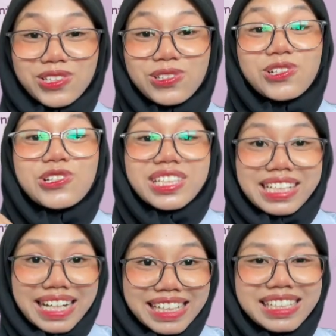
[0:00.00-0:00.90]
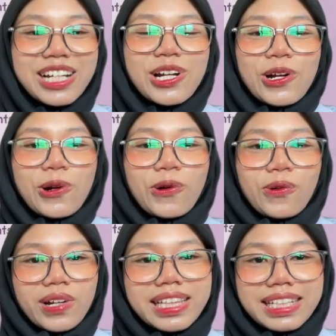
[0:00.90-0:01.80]
utilize
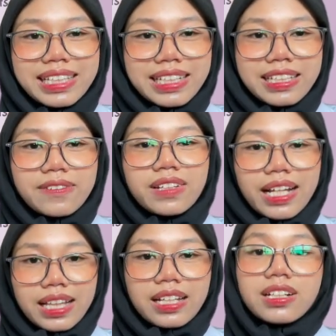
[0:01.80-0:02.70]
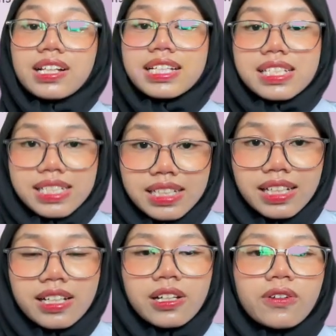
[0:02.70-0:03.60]
quantitative data collection,
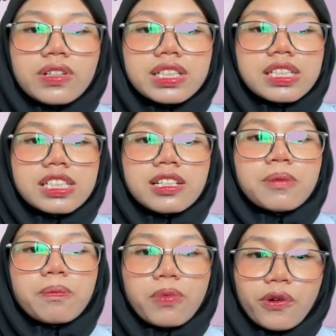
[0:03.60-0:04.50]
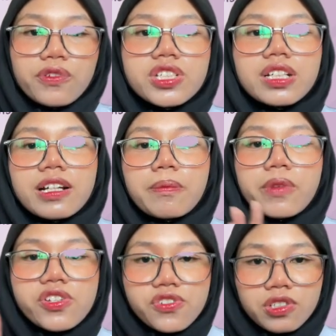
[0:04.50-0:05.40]
which is both generate
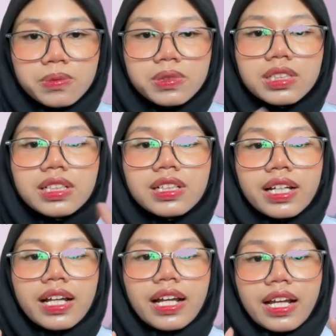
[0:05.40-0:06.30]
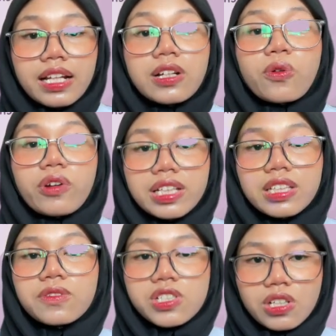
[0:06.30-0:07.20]
measurable and
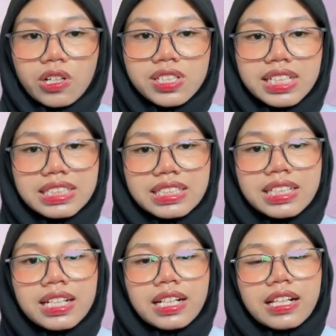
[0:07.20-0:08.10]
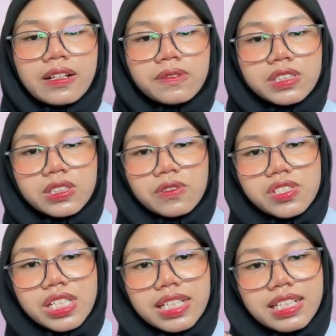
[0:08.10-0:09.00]
quantitative results, such as levels of
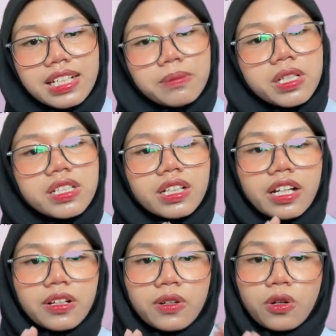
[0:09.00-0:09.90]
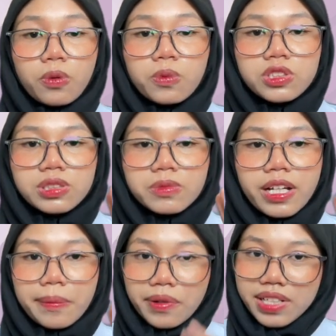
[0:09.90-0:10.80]
genetic damage and chromosome
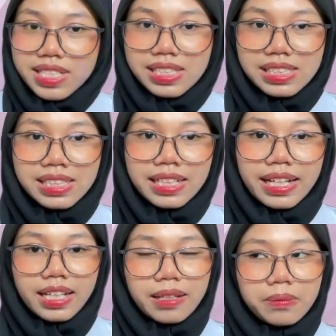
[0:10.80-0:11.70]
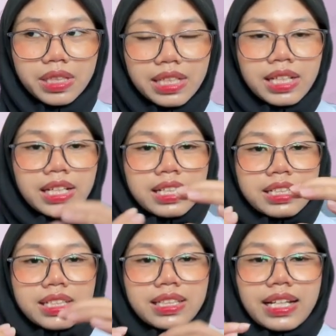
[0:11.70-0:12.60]
aberrations that can be
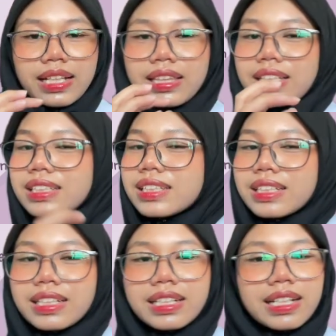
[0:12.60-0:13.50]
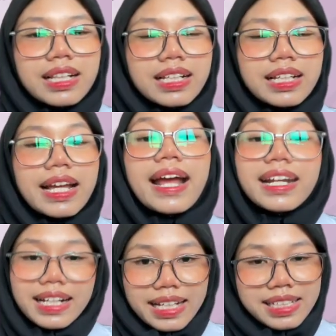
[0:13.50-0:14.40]
statistically
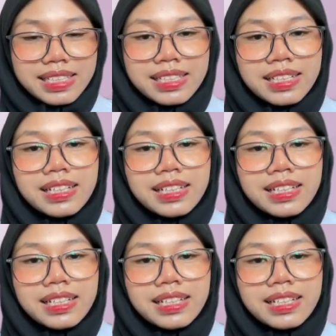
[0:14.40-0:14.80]
analyzed.